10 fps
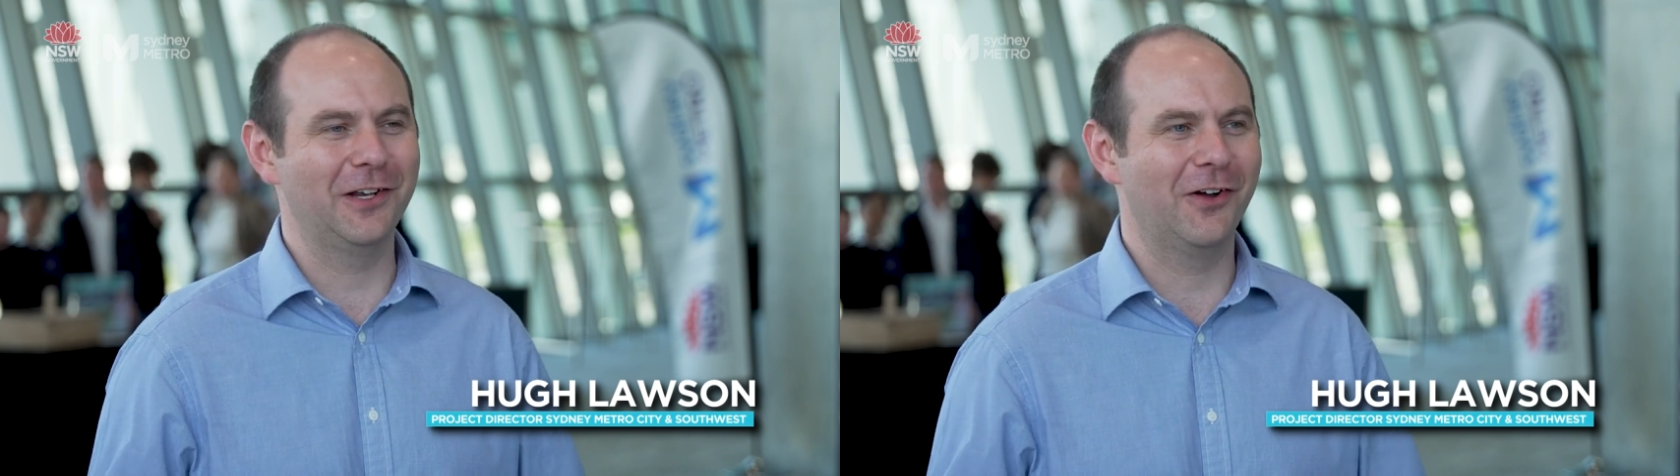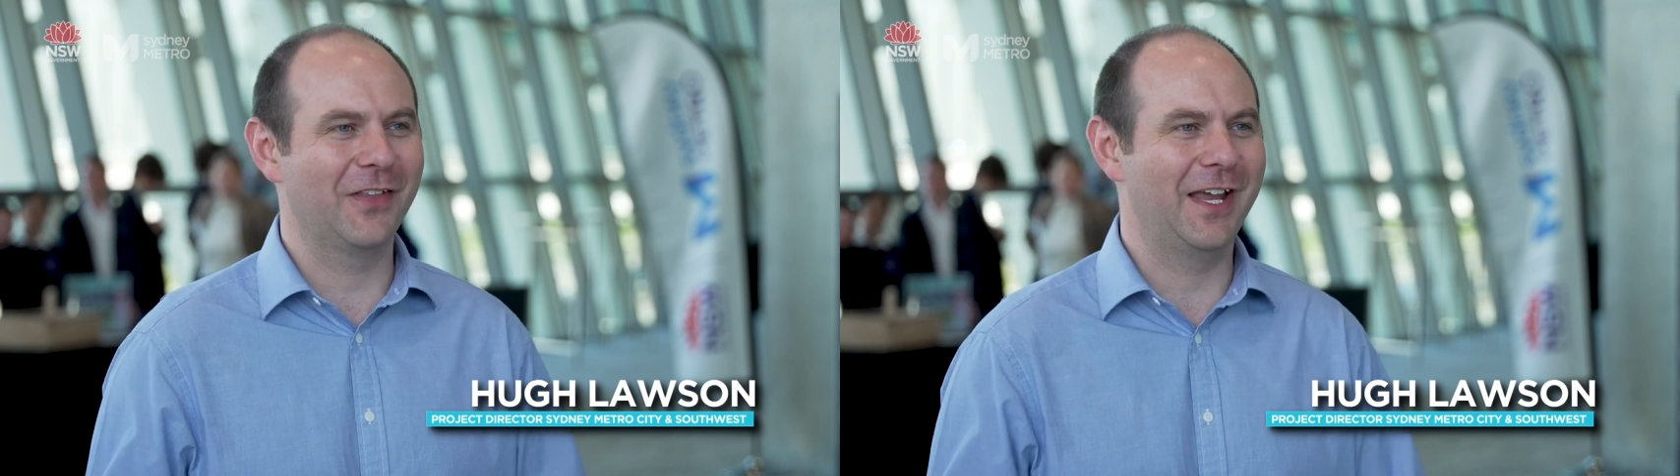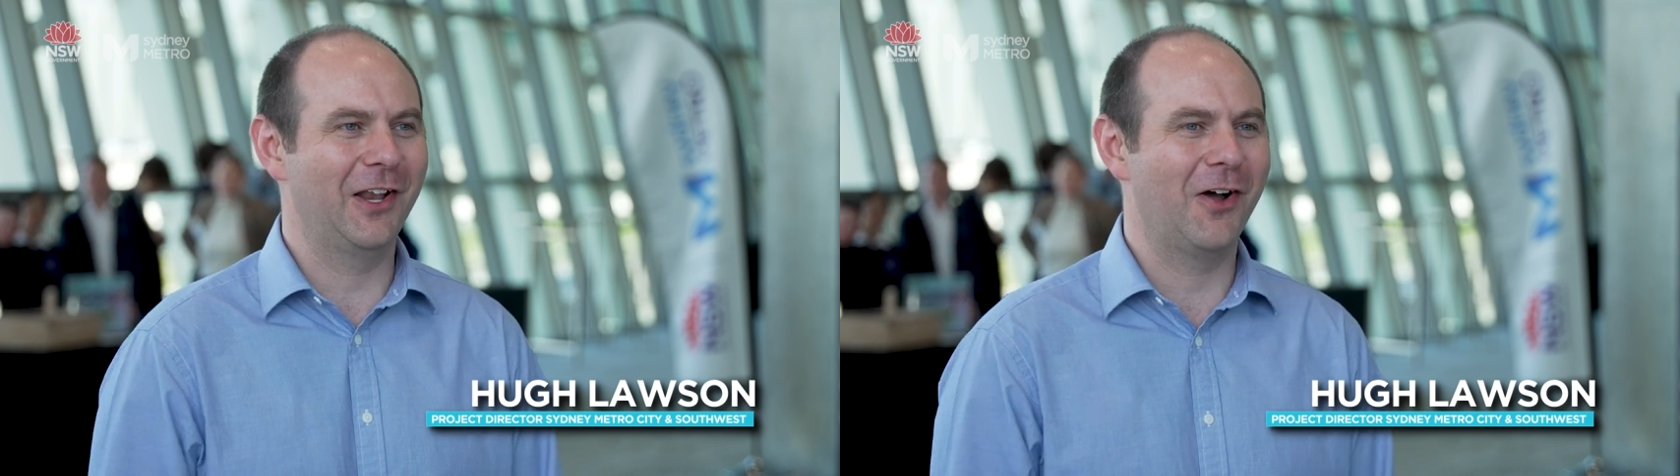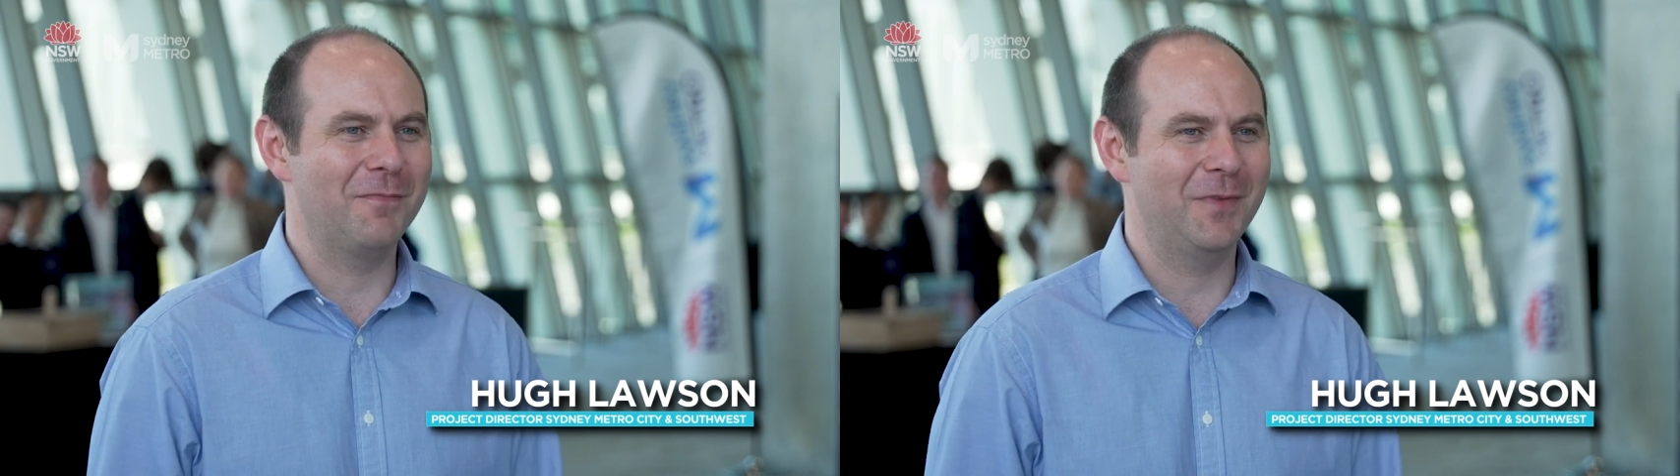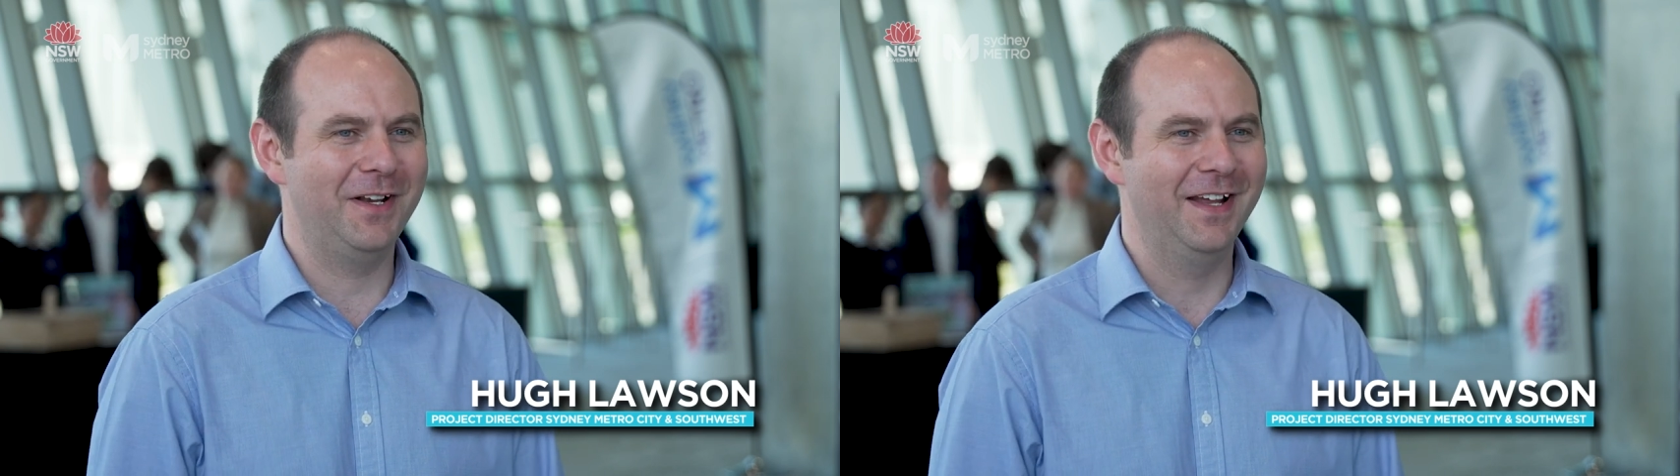along the
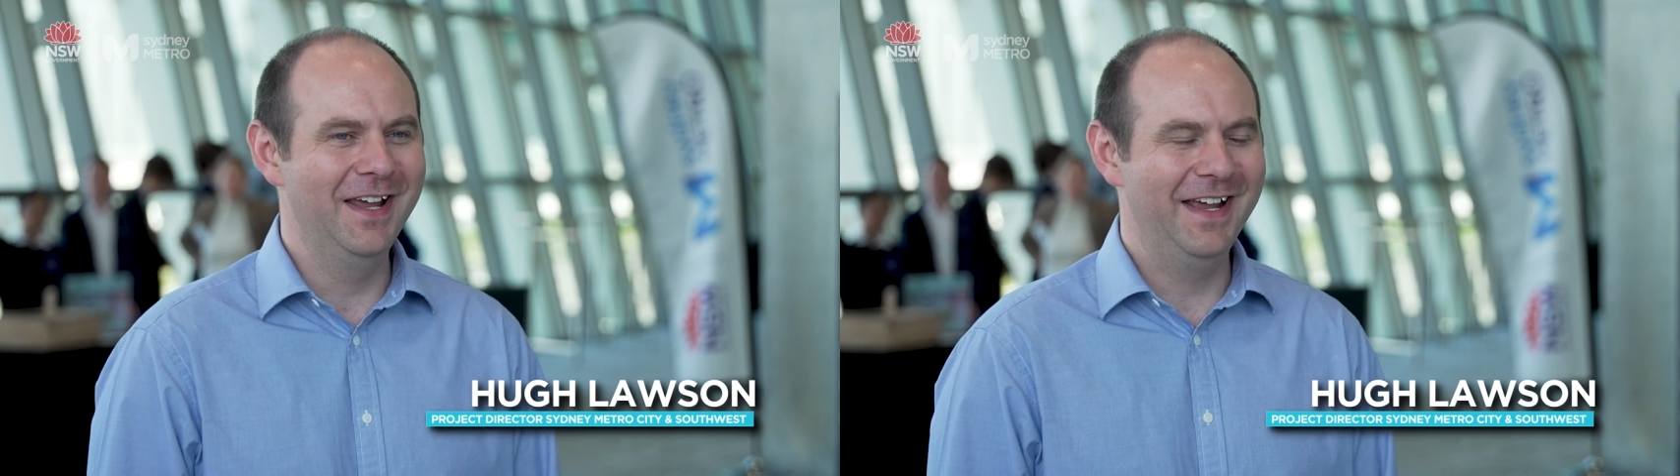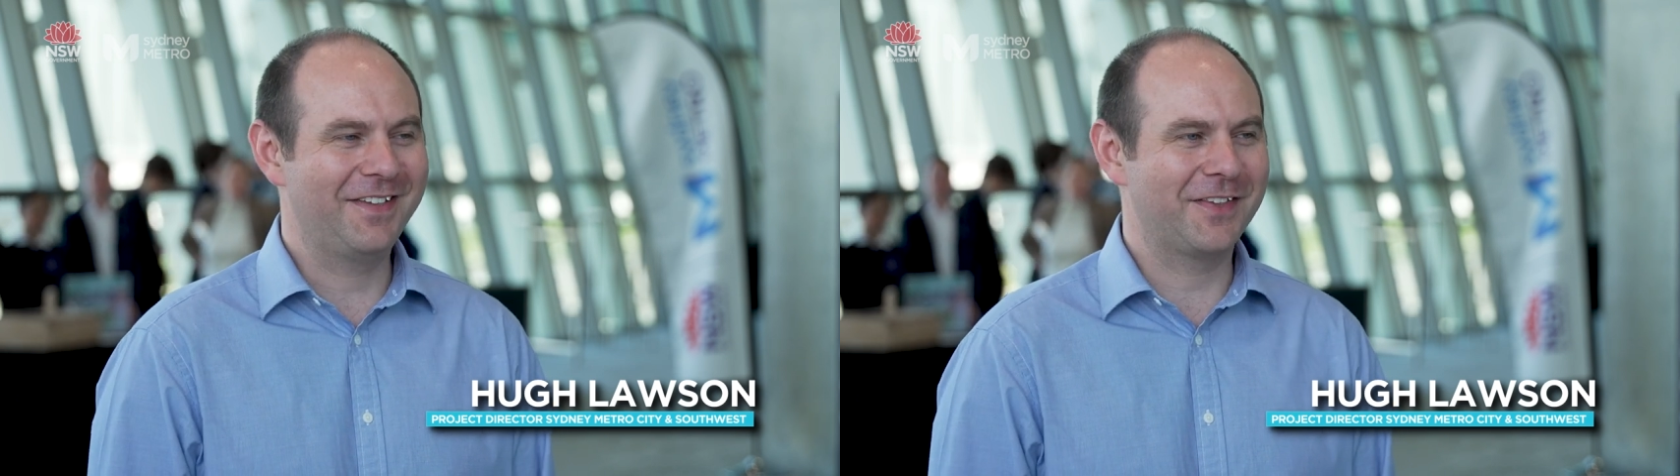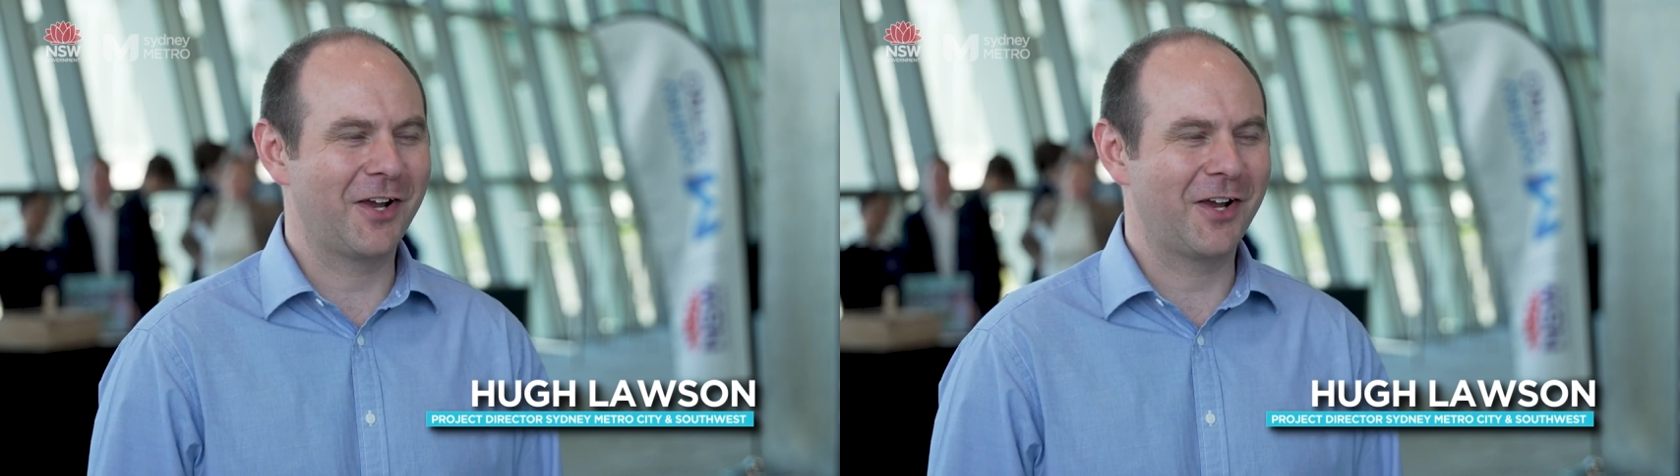alignment. It's the